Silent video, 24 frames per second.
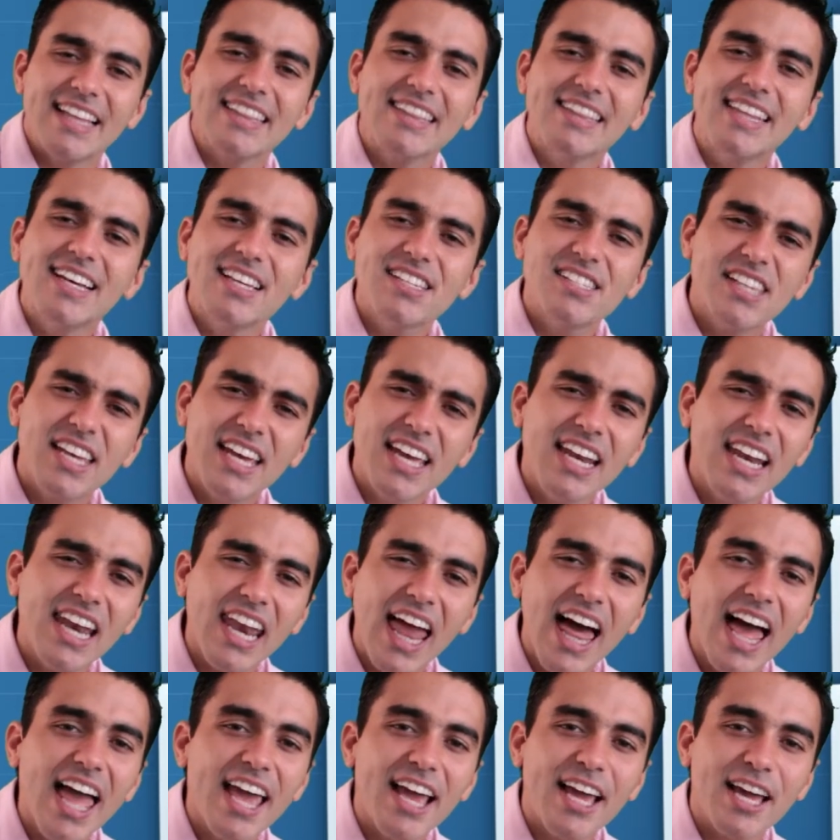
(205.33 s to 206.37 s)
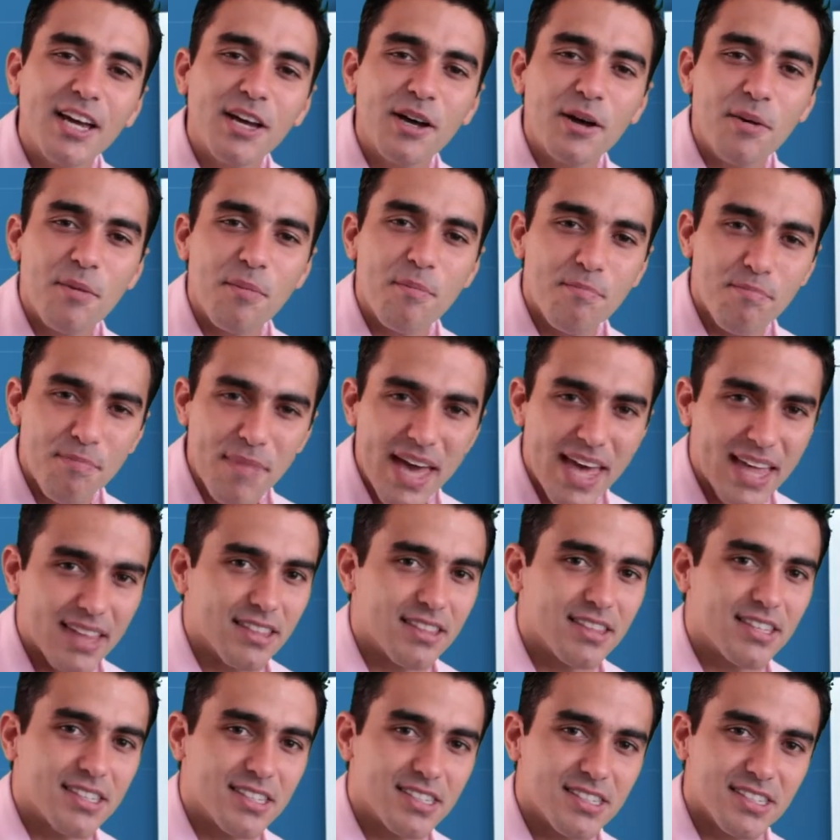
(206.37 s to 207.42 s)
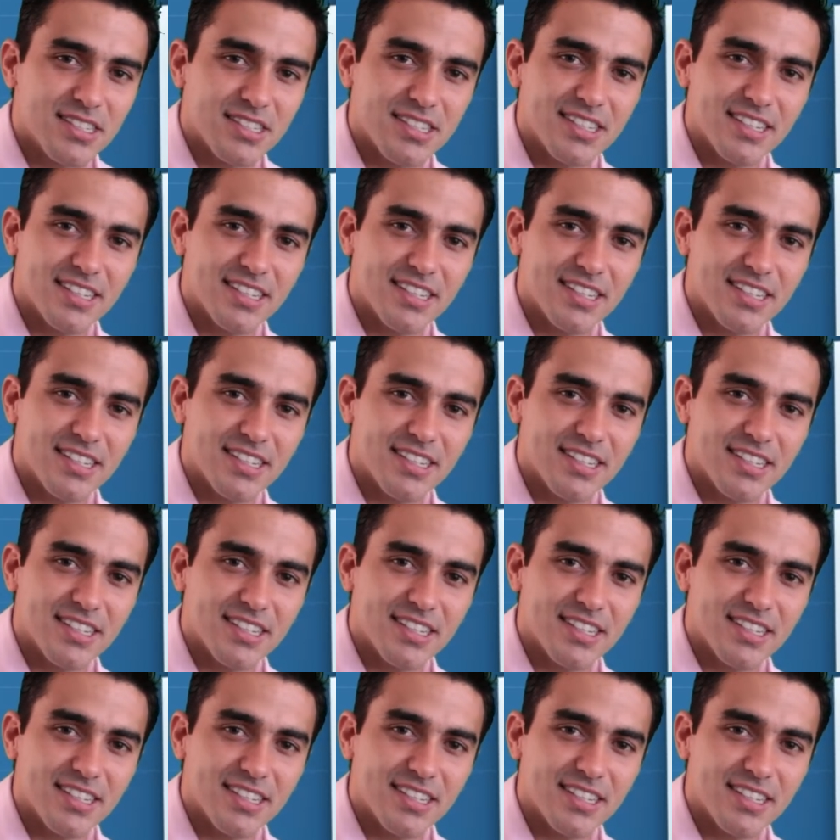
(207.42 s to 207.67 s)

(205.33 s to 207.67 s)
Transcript: does he like maths?